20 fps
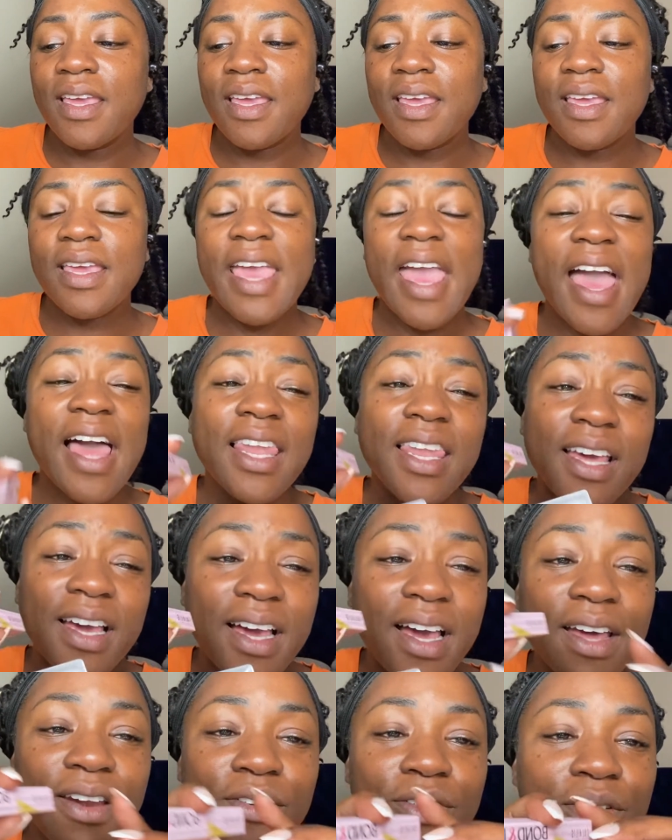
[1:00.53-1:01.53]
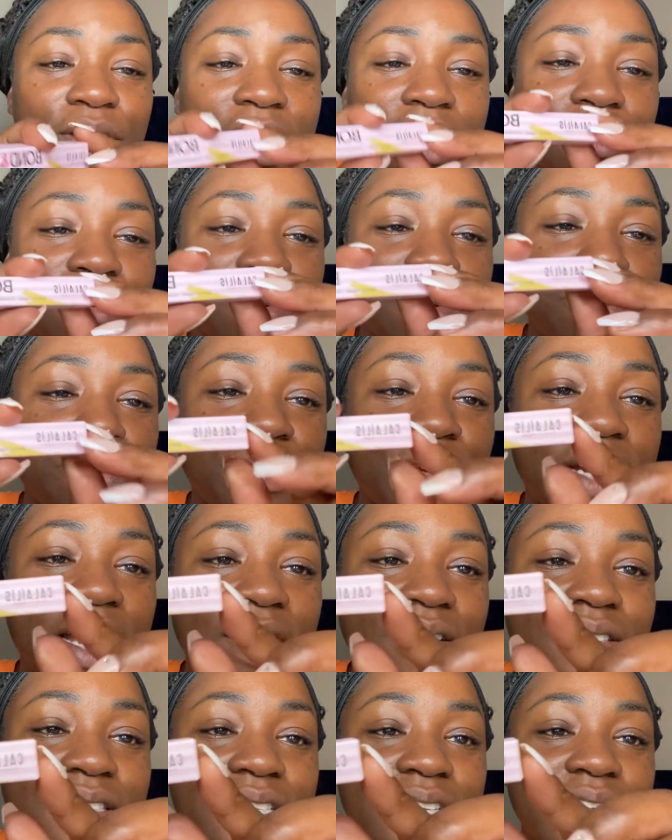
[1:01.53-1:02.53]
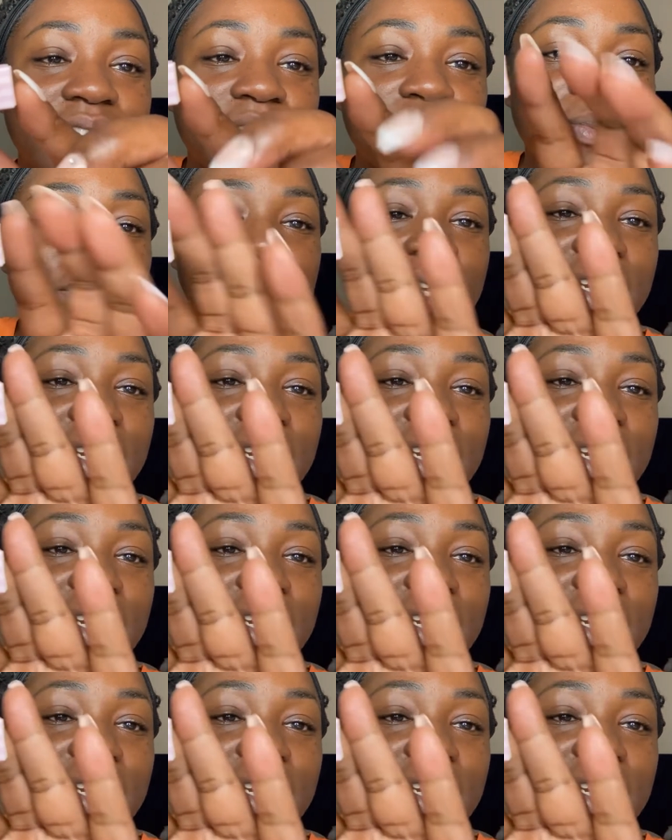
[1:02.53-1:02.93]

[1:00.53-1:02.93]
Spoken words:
Cala, I don't know how to pronounce this, but